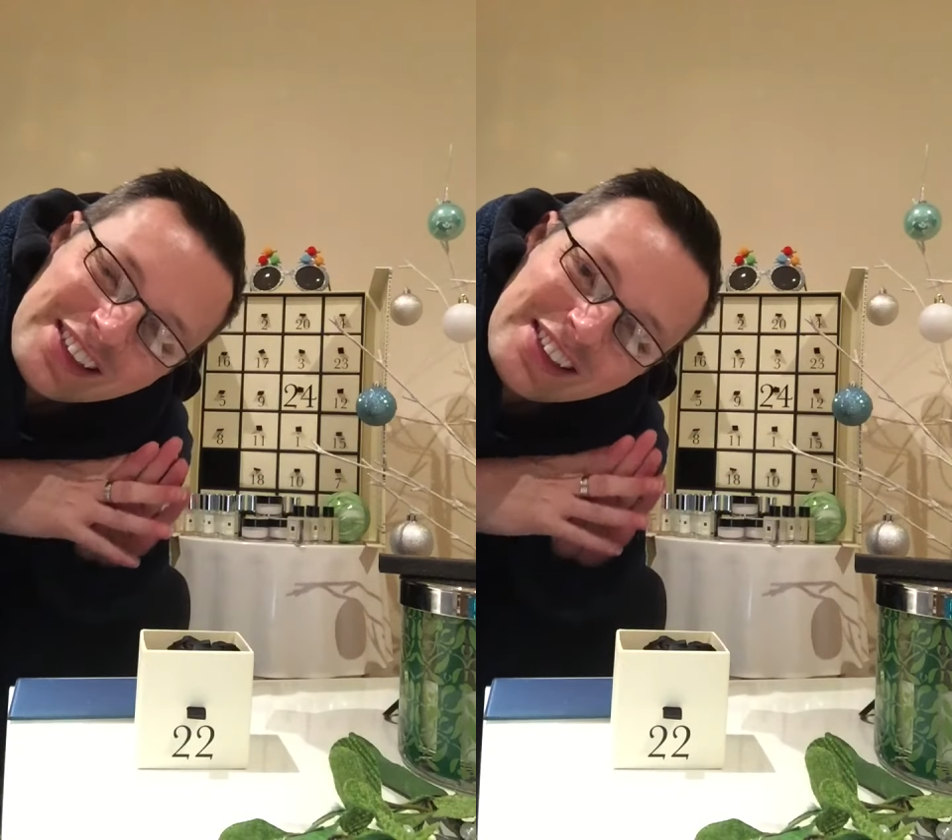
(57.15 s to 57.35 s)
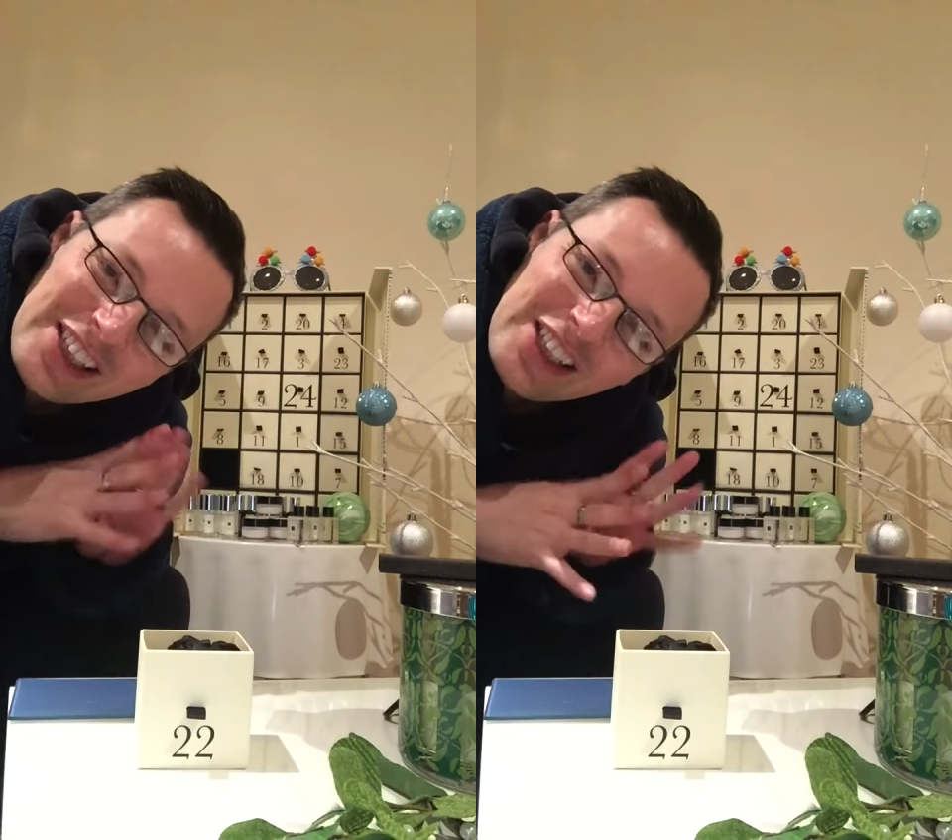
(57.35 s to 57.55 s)

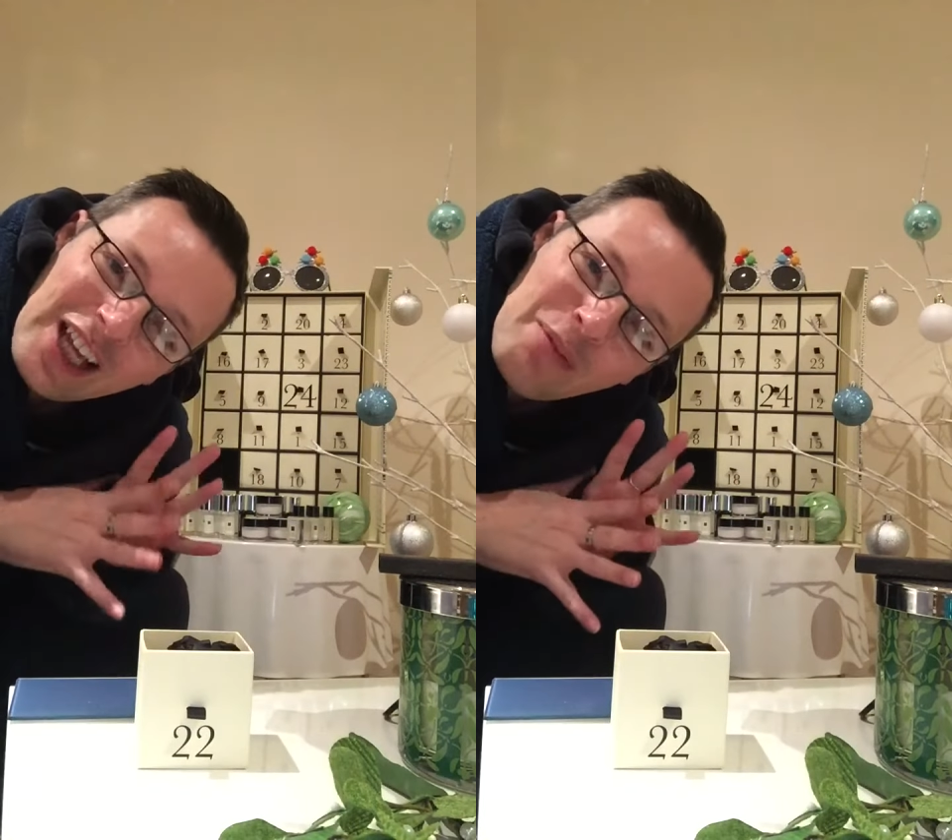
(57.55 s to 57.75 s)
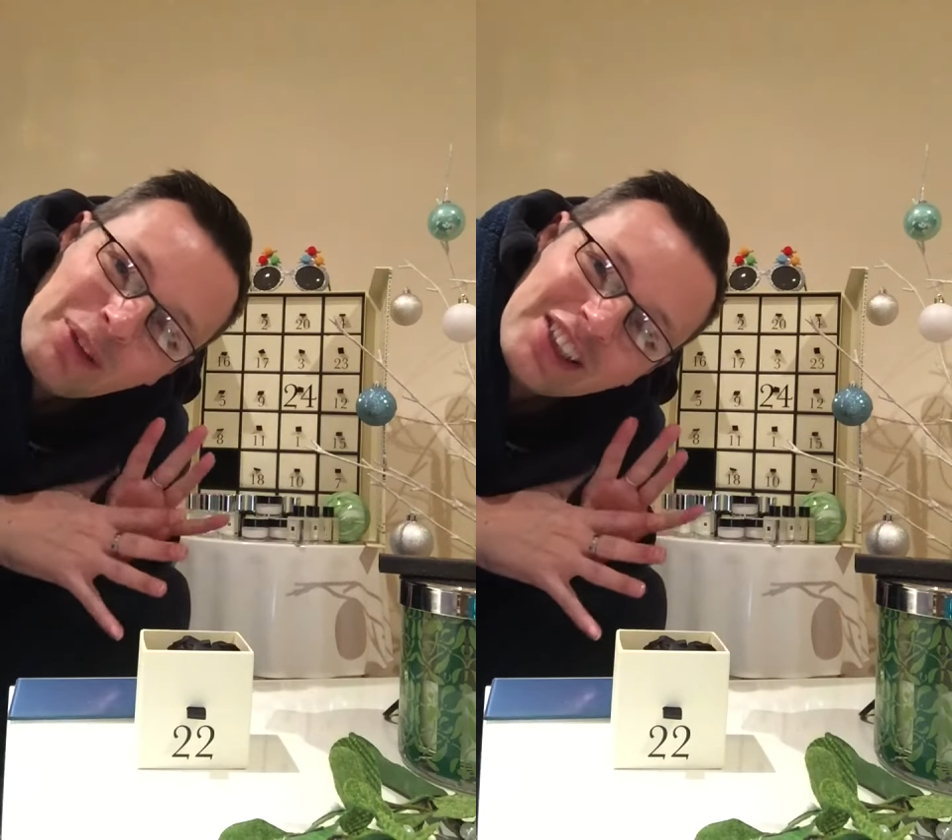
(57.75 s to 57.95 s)
Dark
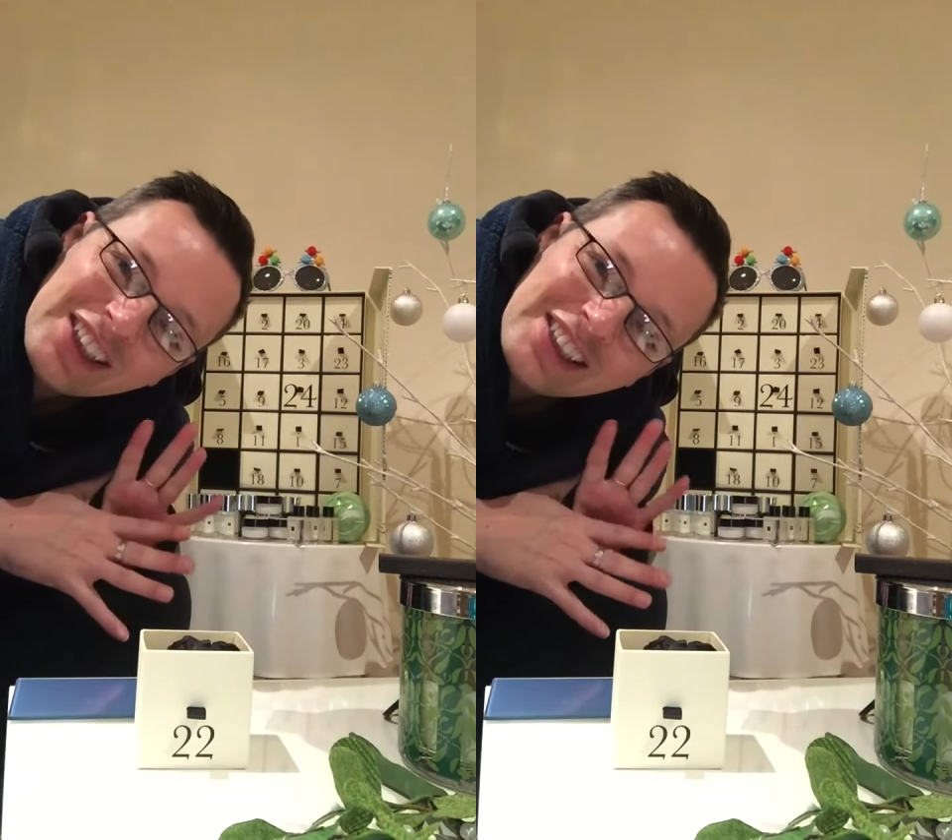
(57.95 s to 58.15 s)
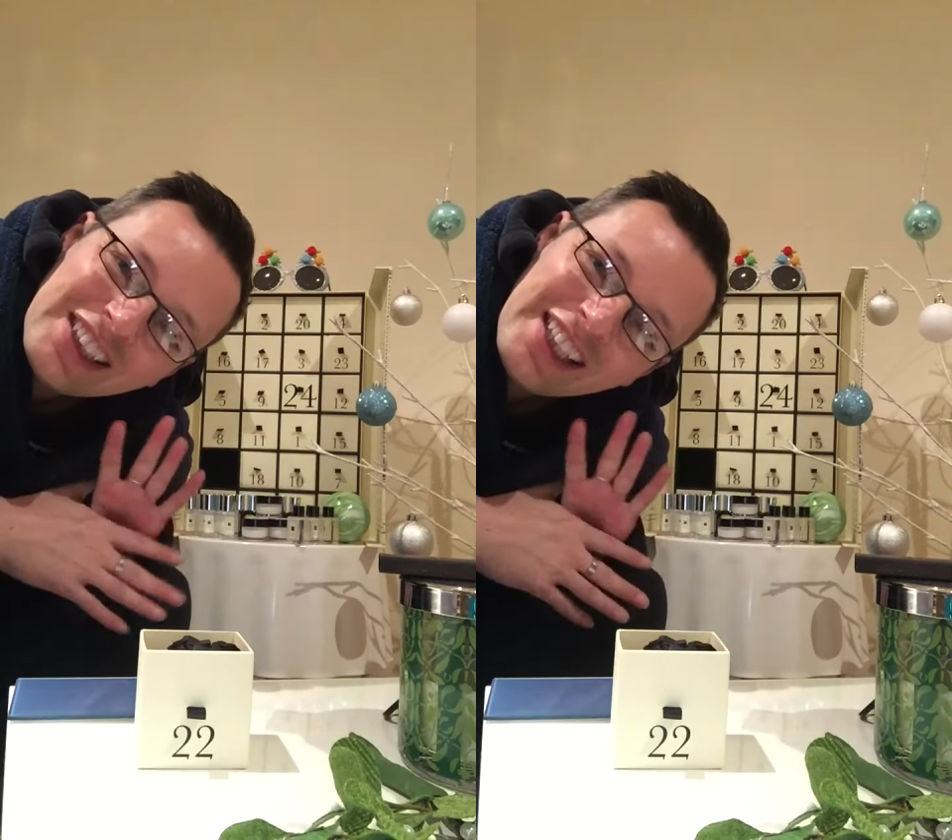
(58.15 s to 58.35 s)
Amber,
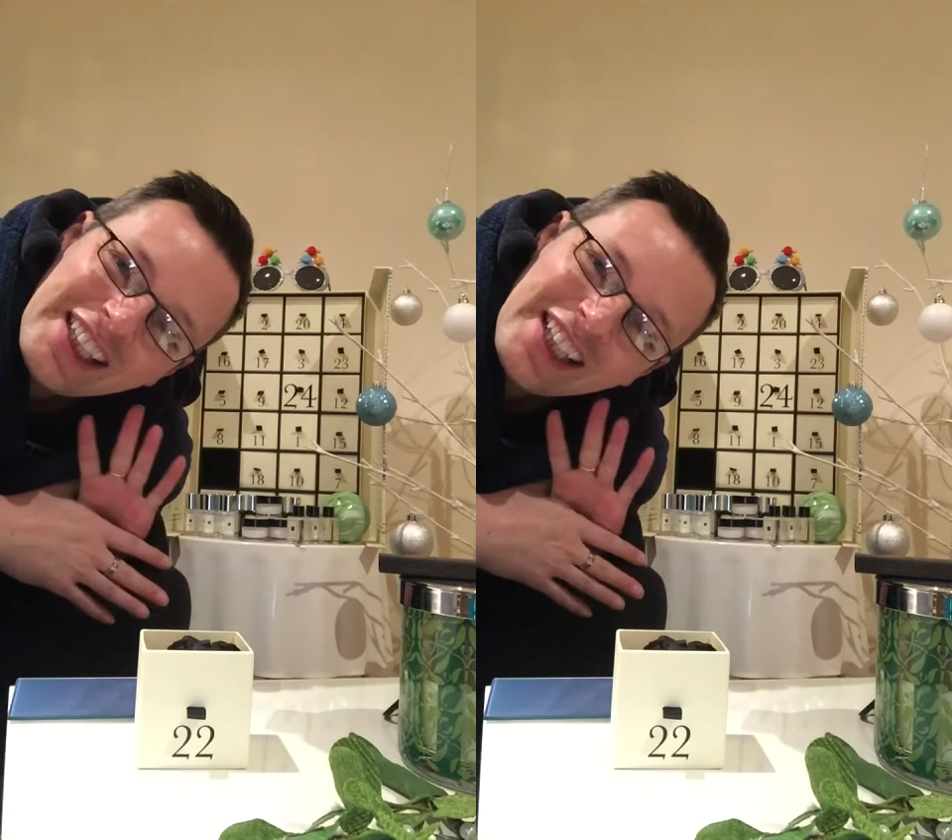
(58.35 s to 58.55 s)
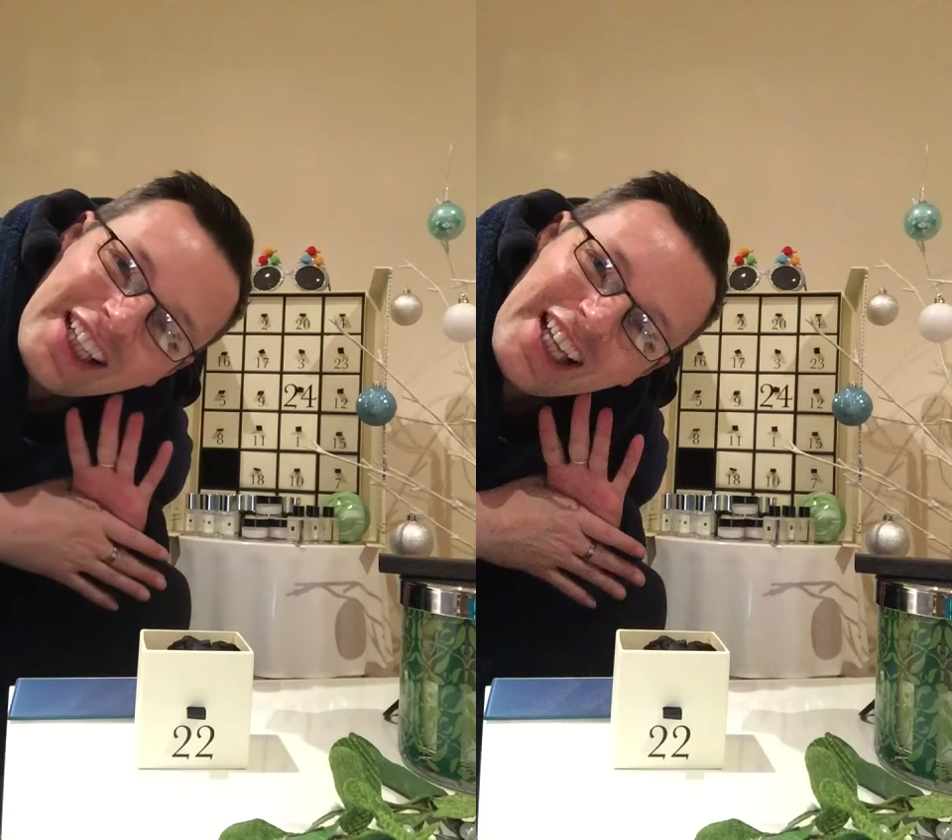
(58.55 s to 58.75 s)
Jidja
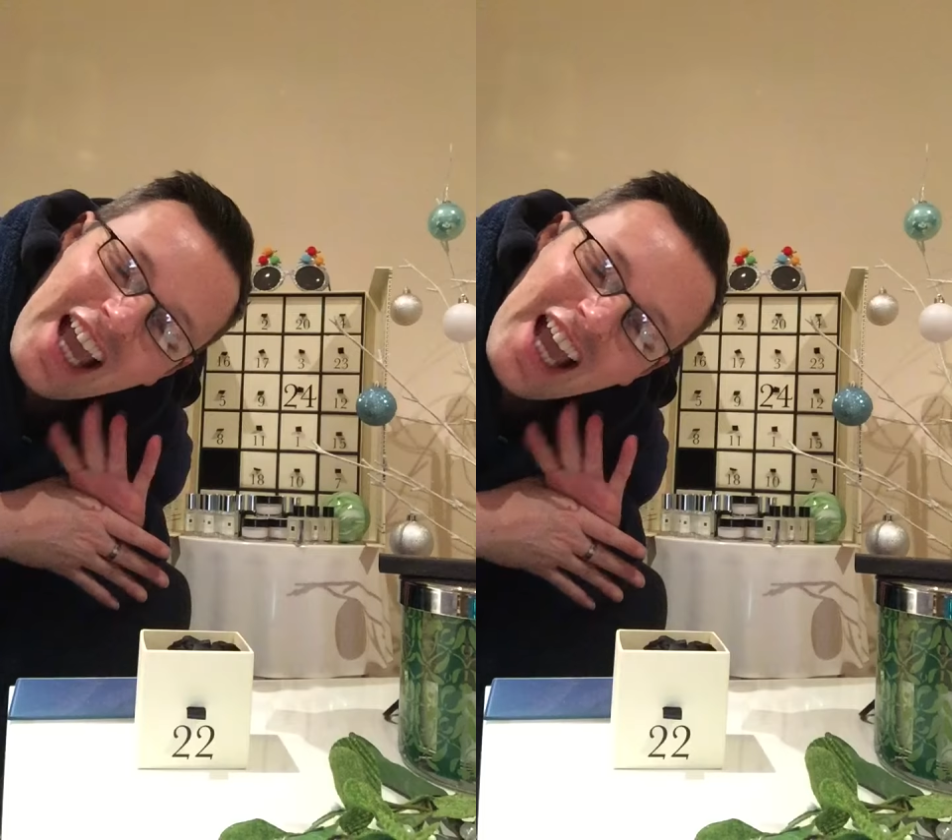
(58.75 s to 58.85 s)
Lily,